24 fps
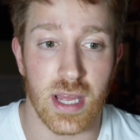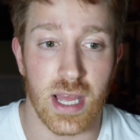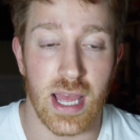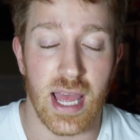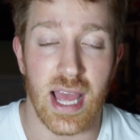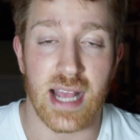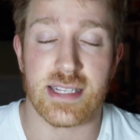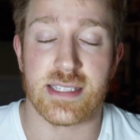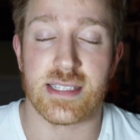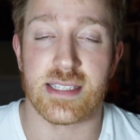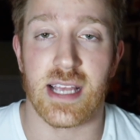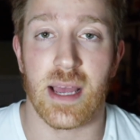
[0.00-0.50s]

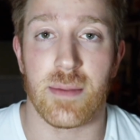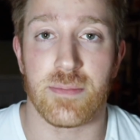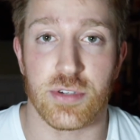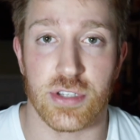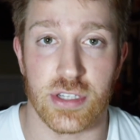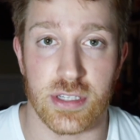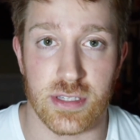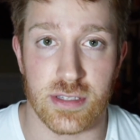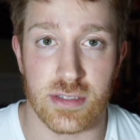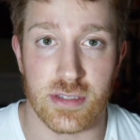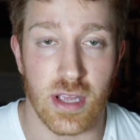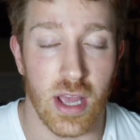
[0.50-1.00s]

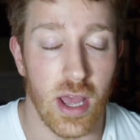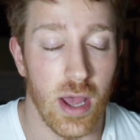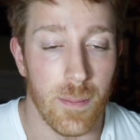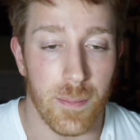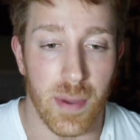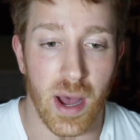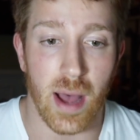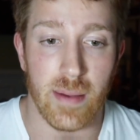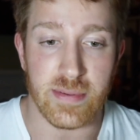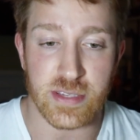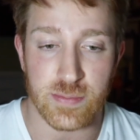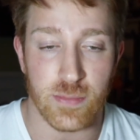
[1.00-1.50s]
exceptions.
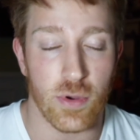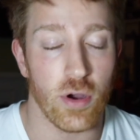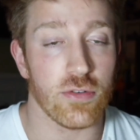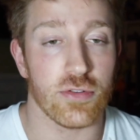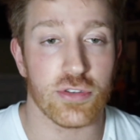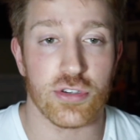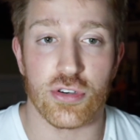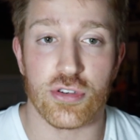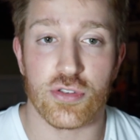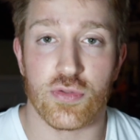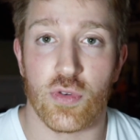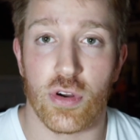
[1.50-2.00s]
Pop Smoke,
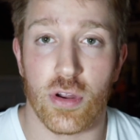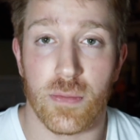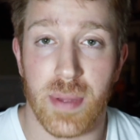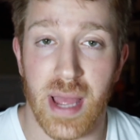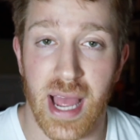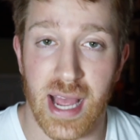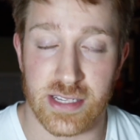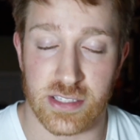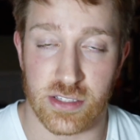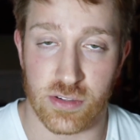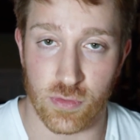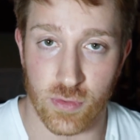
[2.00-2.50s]
Juice WRLD
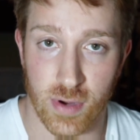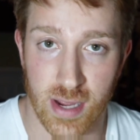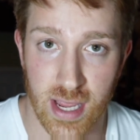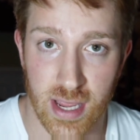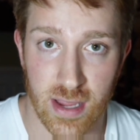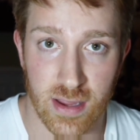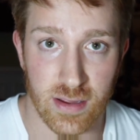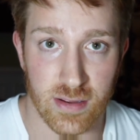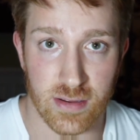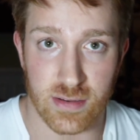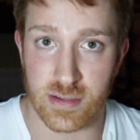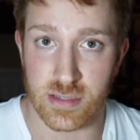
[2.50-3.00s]
passed
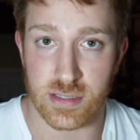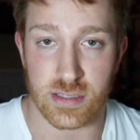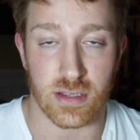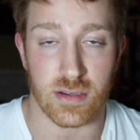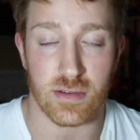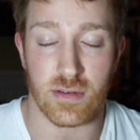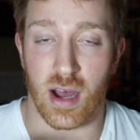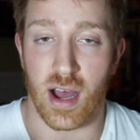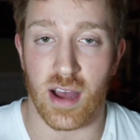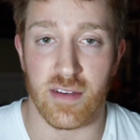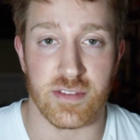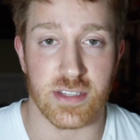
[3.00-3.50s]
away, so
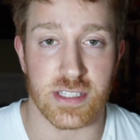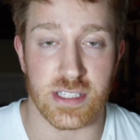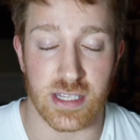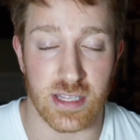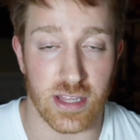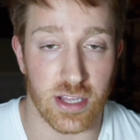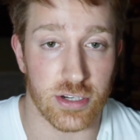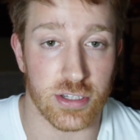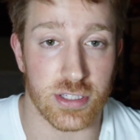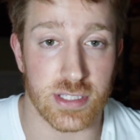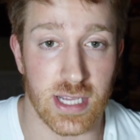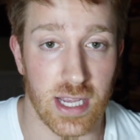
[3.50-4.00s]
obviously
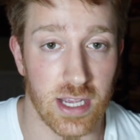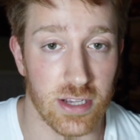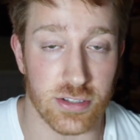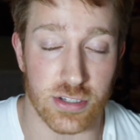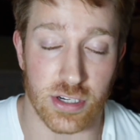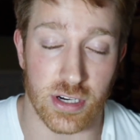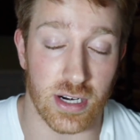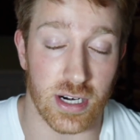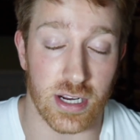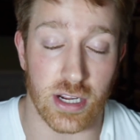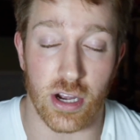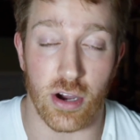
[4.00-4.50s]
their sales are
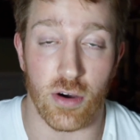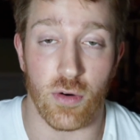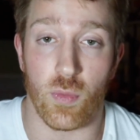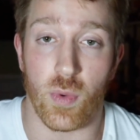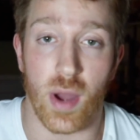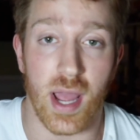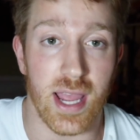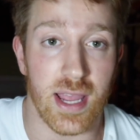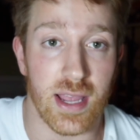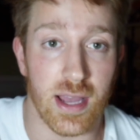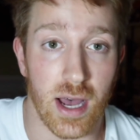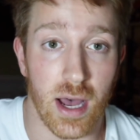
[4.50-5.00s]
gonna go
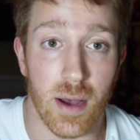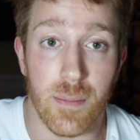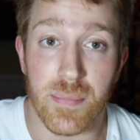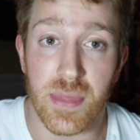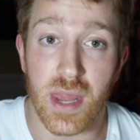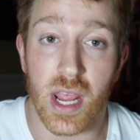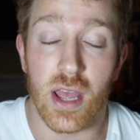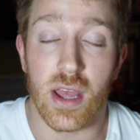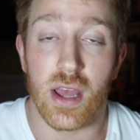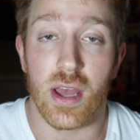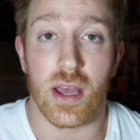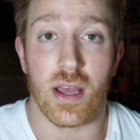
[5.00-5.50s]
way up.
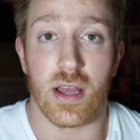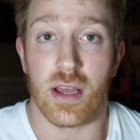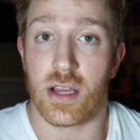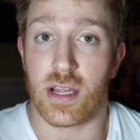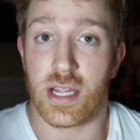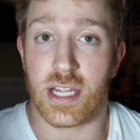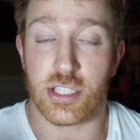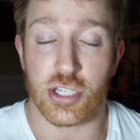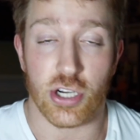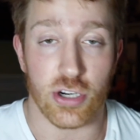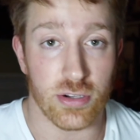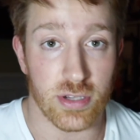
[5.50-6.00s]

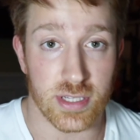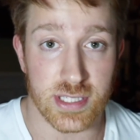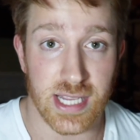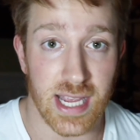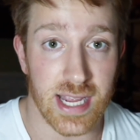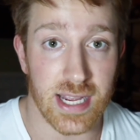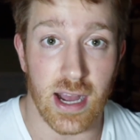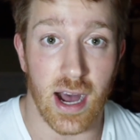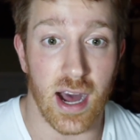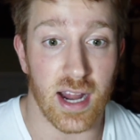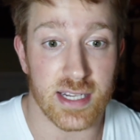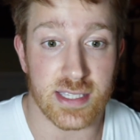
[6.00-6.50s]
Eternal
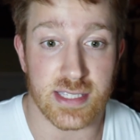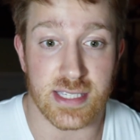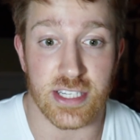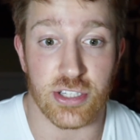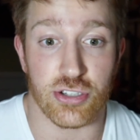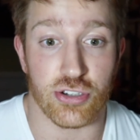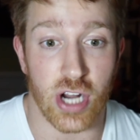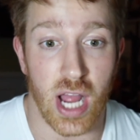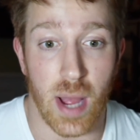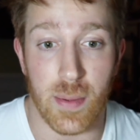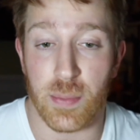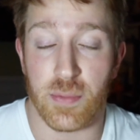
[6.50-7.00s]
Atake honestly
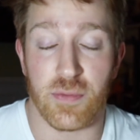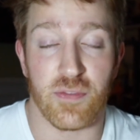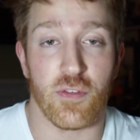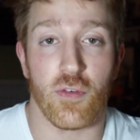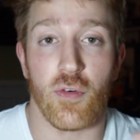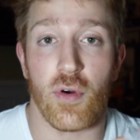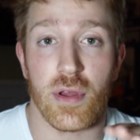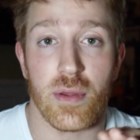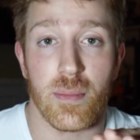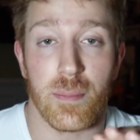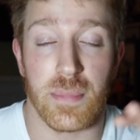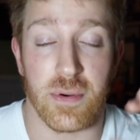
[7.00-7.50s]
dropped
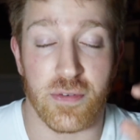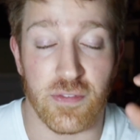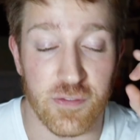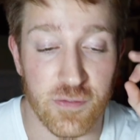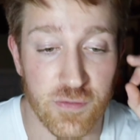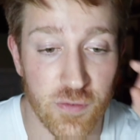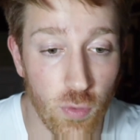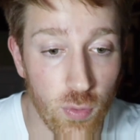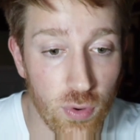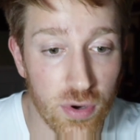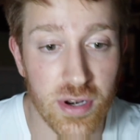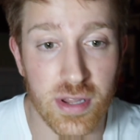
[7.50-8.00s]
before
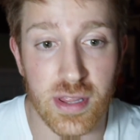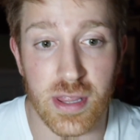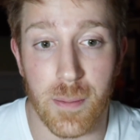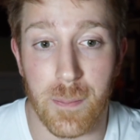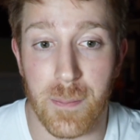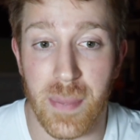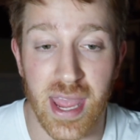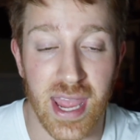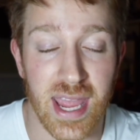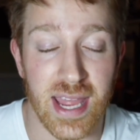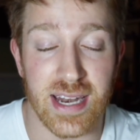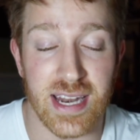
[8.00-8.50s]
before the
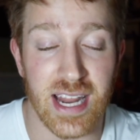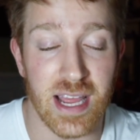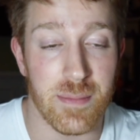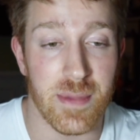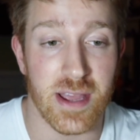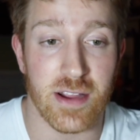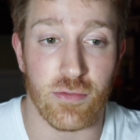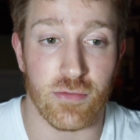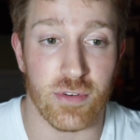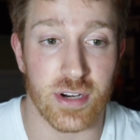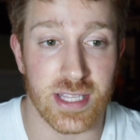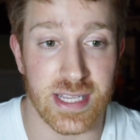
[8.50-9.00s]

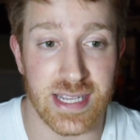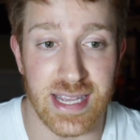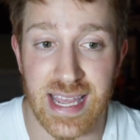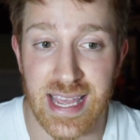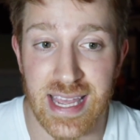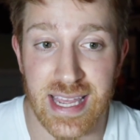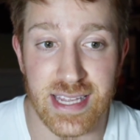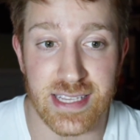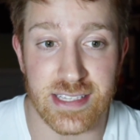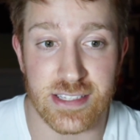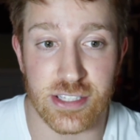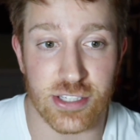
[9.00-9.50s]
pandemic really
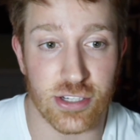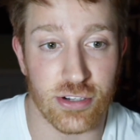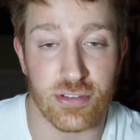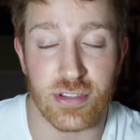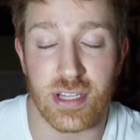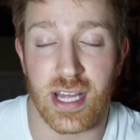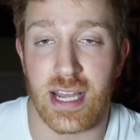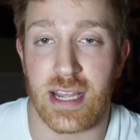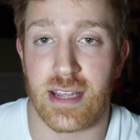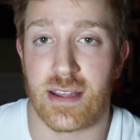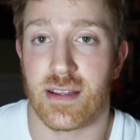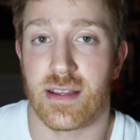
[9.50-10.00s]
hit, so
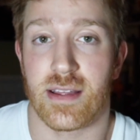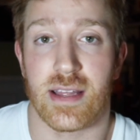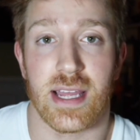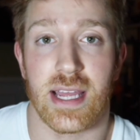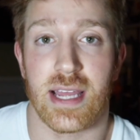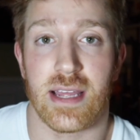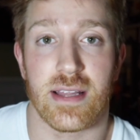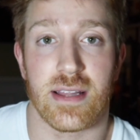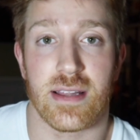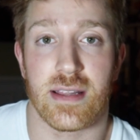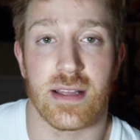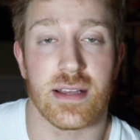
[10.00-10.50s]
like
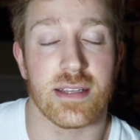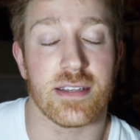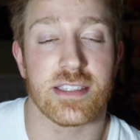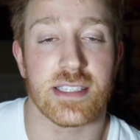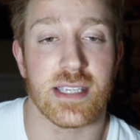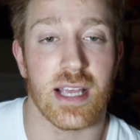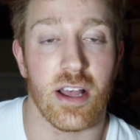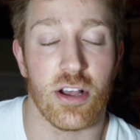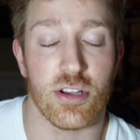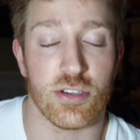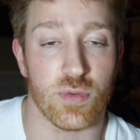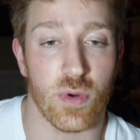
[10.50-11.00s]
it the
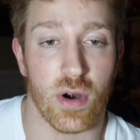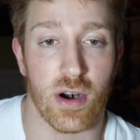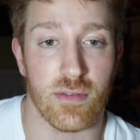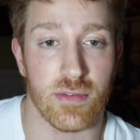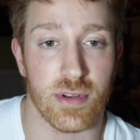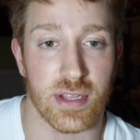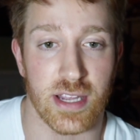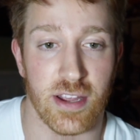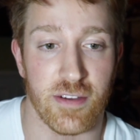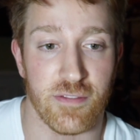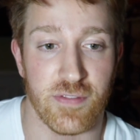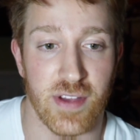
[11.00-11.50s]
sales weren't
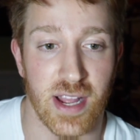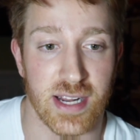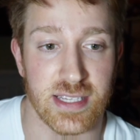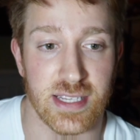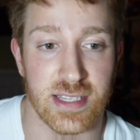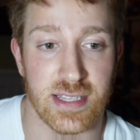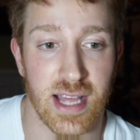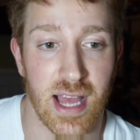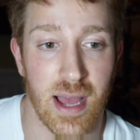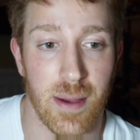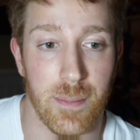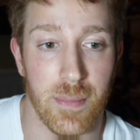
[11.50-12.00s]
really
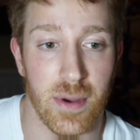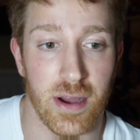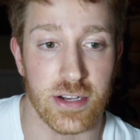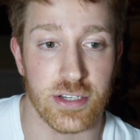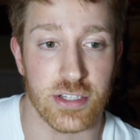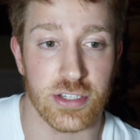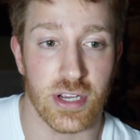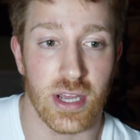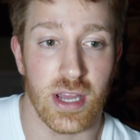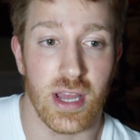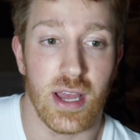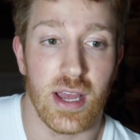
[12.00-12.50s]
affected that
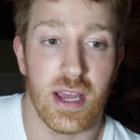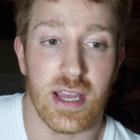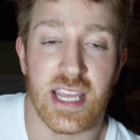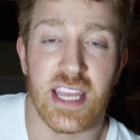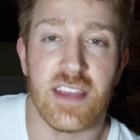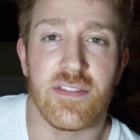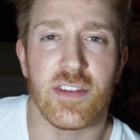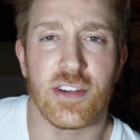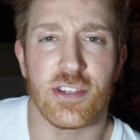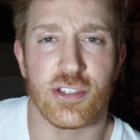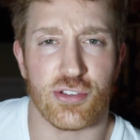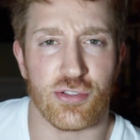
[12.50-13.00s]
much.
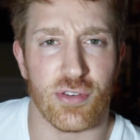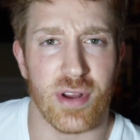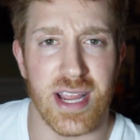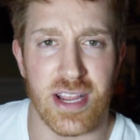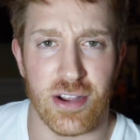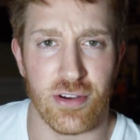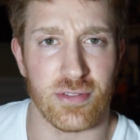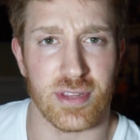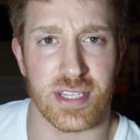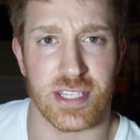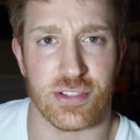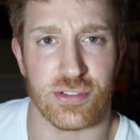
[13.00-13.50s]
Even Drake
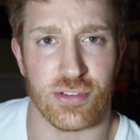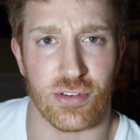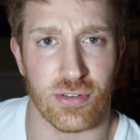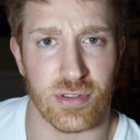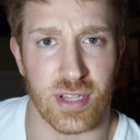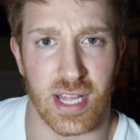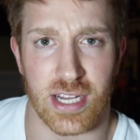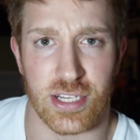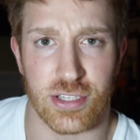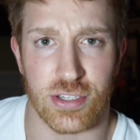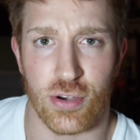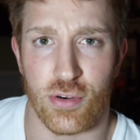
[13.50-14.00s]
only sold
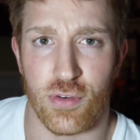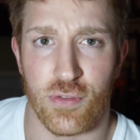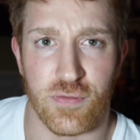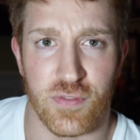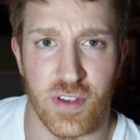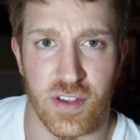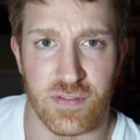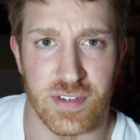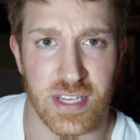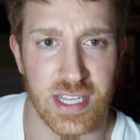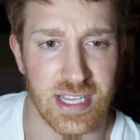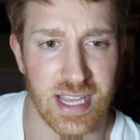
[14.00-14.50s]
like
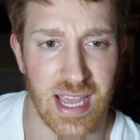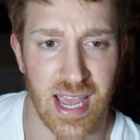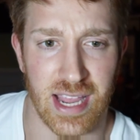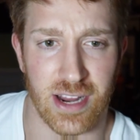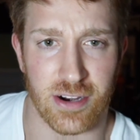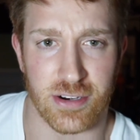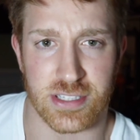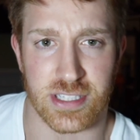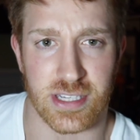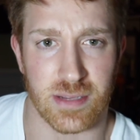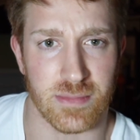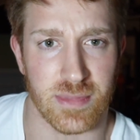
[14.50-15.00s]
250k
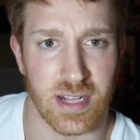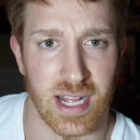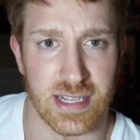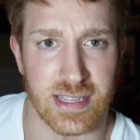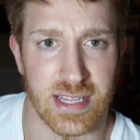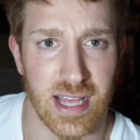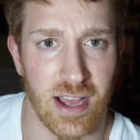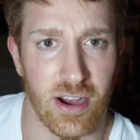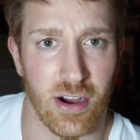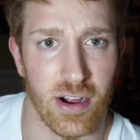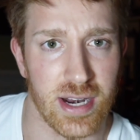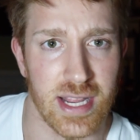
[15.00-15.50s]
or something like
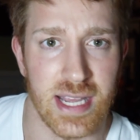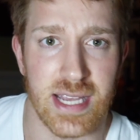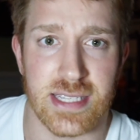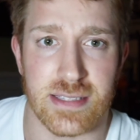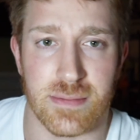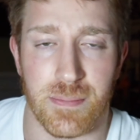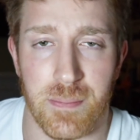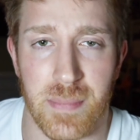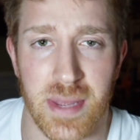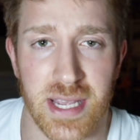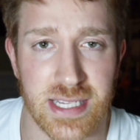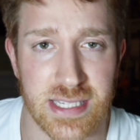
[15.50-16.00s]
that on his
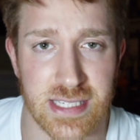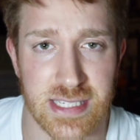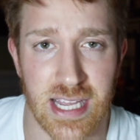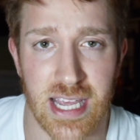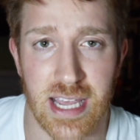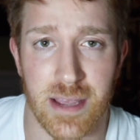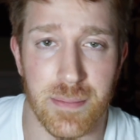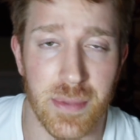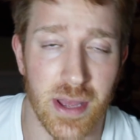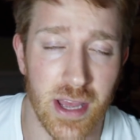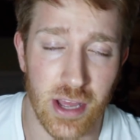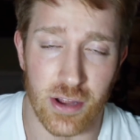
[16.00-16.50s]

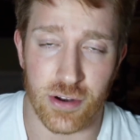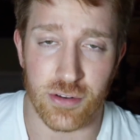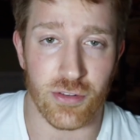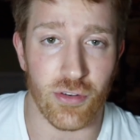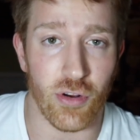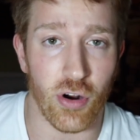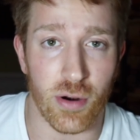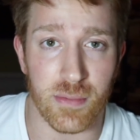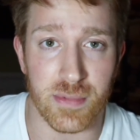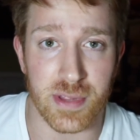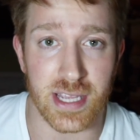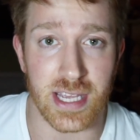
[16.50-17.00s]
mixtape.
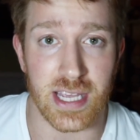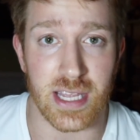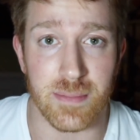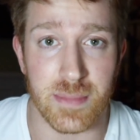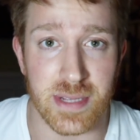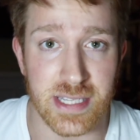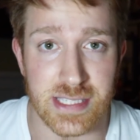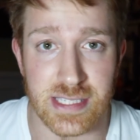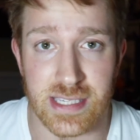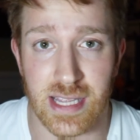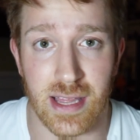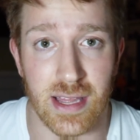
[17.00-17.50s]
Normally he'd be
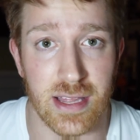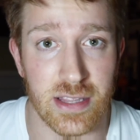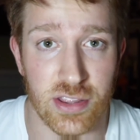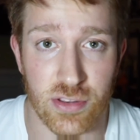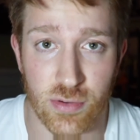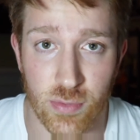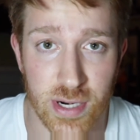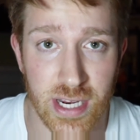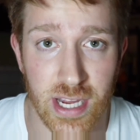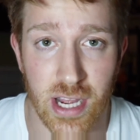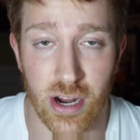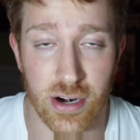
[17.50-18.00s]
selling
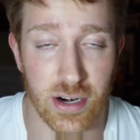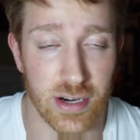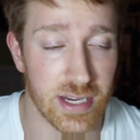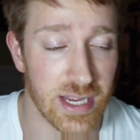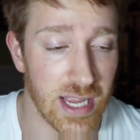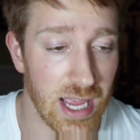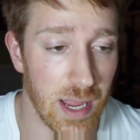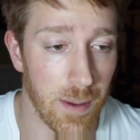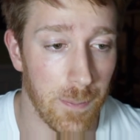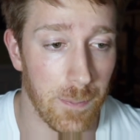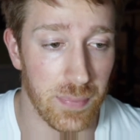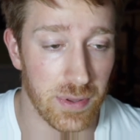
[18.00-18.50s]

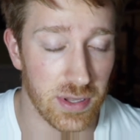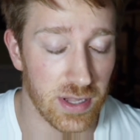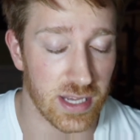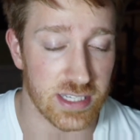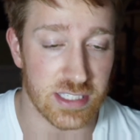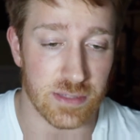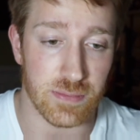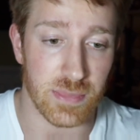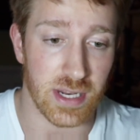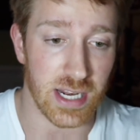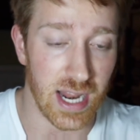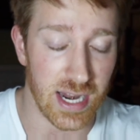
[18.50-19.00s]
300k
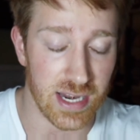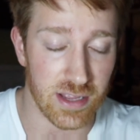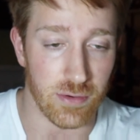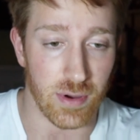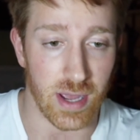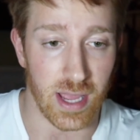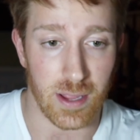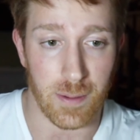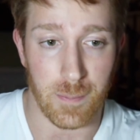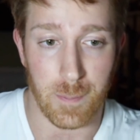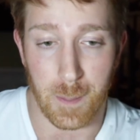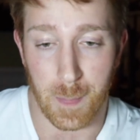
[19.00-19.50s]
plus, but
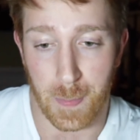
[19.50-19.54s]
anyway.